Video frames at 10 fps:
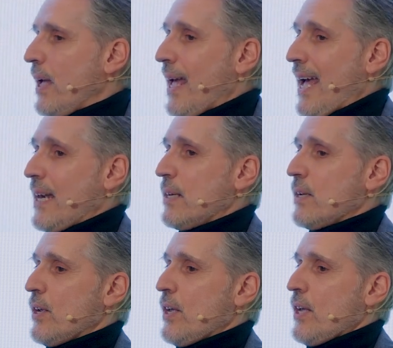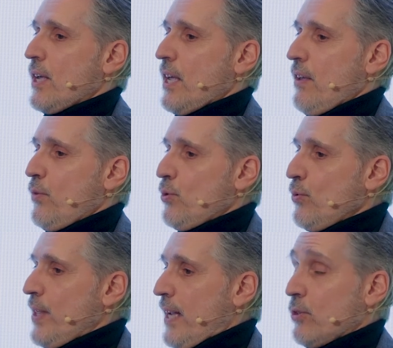And if you
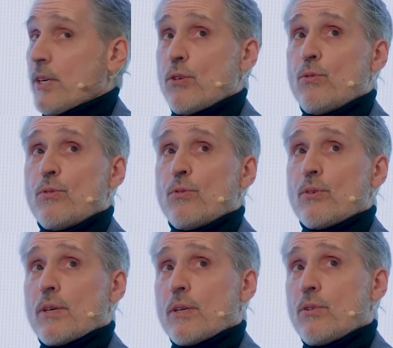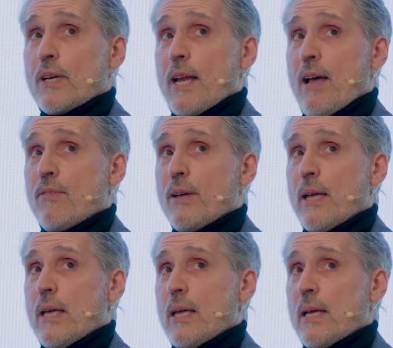do that, you can have
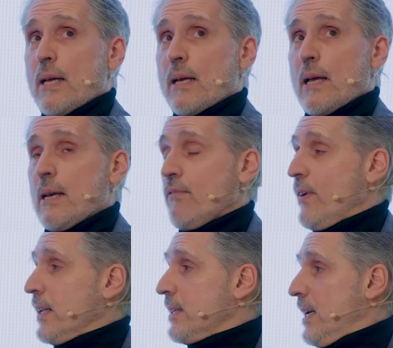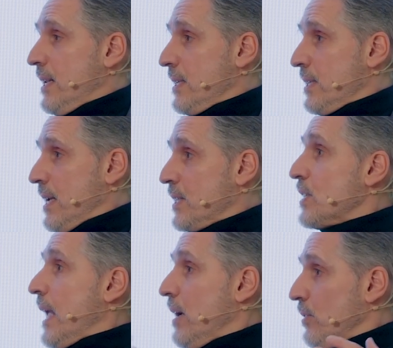an effect at
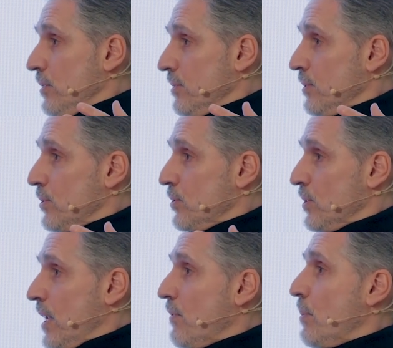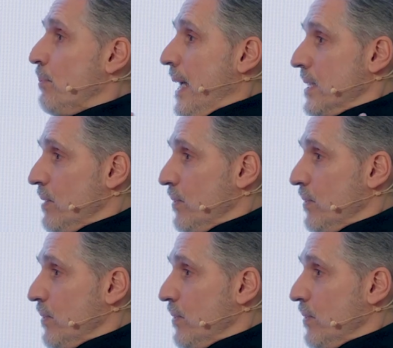scale. So you can have a massive